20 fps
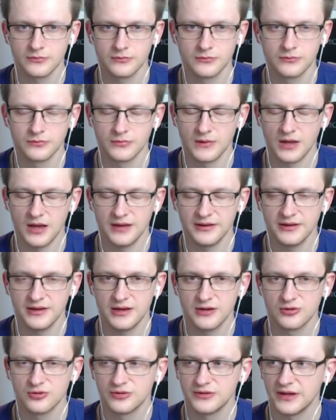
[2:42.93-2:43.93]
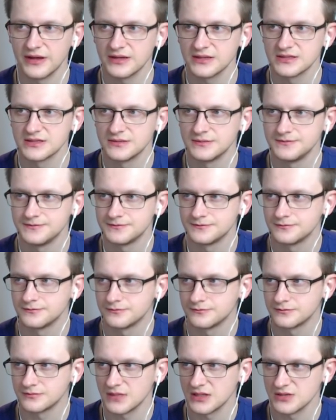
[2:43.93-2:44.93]
other aggro decks.
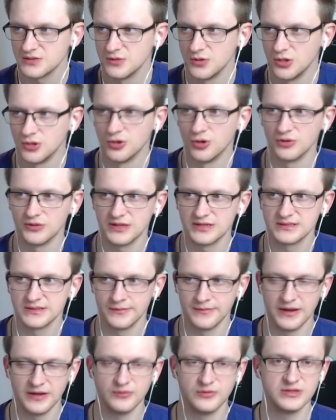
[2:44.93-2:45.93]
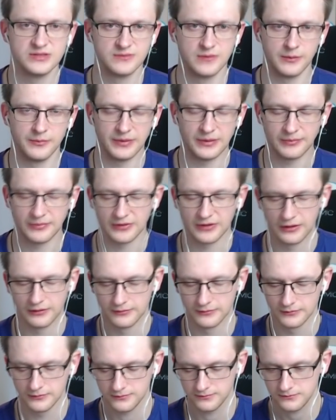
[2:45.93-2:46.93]
As we all know, that's the main reason why people
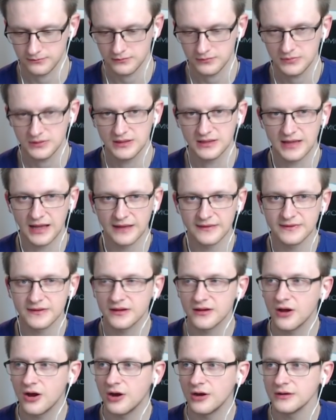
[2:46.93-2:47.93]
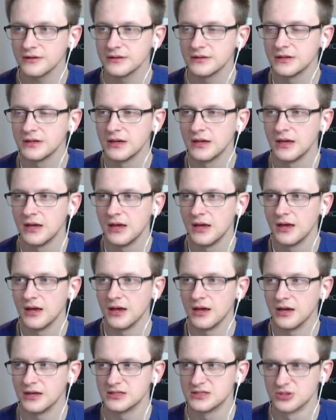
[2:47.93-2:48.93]
cut the card.
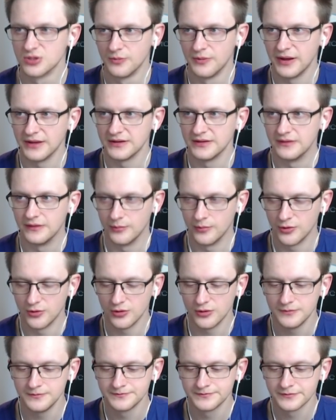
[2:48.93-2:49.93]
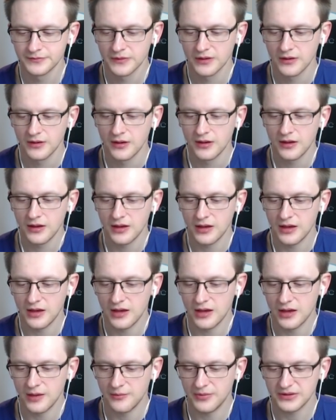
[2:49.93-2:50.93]
It's so bad in the mirror,
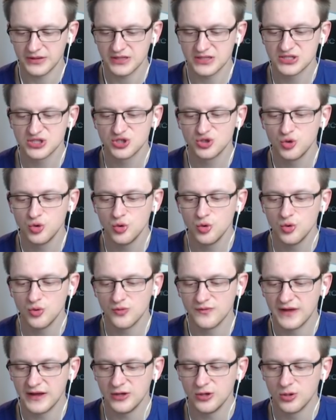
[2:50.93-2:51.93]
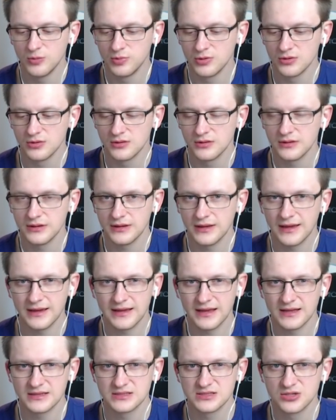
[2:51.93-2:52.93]
but it's too valuable
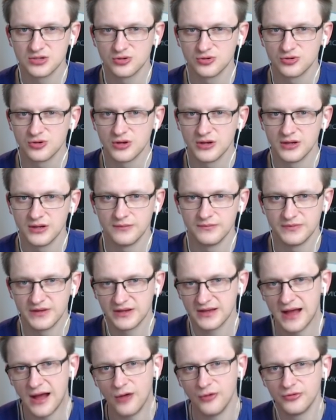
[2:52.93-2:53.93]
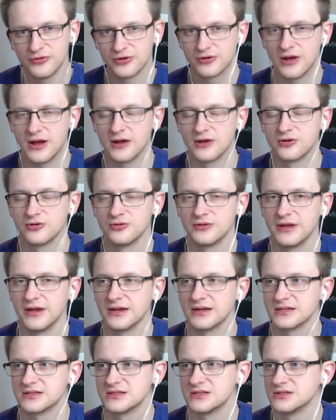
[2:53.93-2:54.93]
against the counter aggro
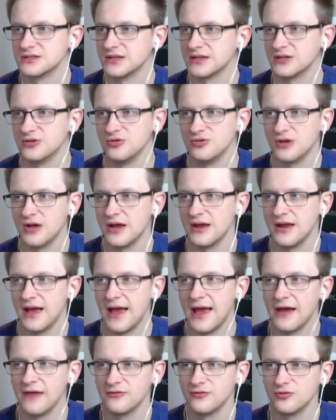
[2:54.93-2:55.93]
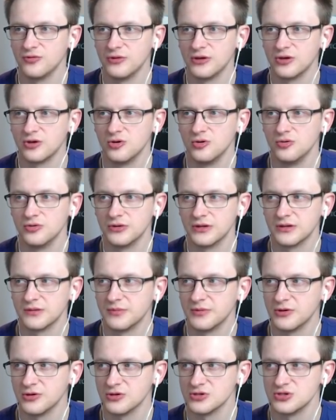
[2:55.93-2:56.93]
decks that you kind of have to include it,
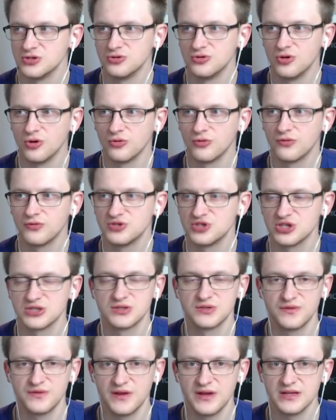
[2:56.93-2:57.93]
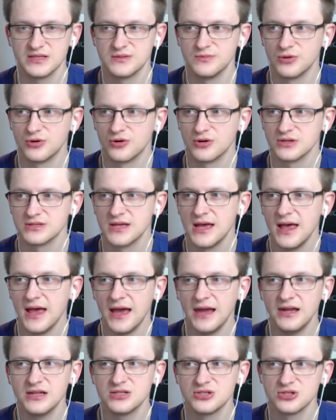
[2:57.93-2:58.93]
because you don't just face mirrors, and
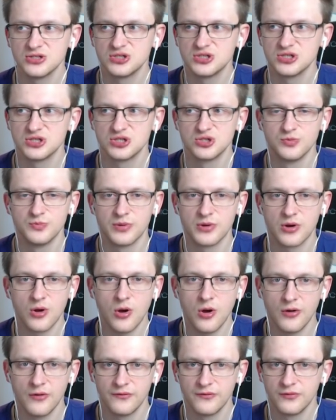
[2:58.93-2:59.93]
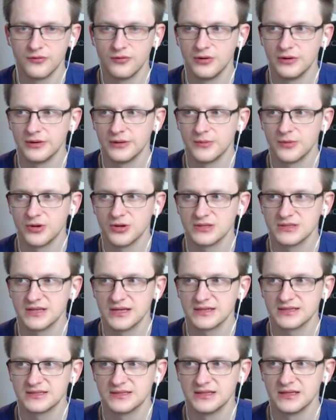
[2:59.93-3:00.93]
it's not just super awful in the mirror. It's like
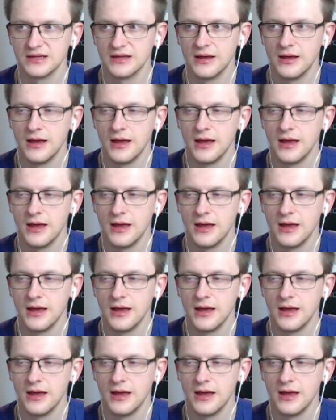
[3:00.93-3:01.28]
still a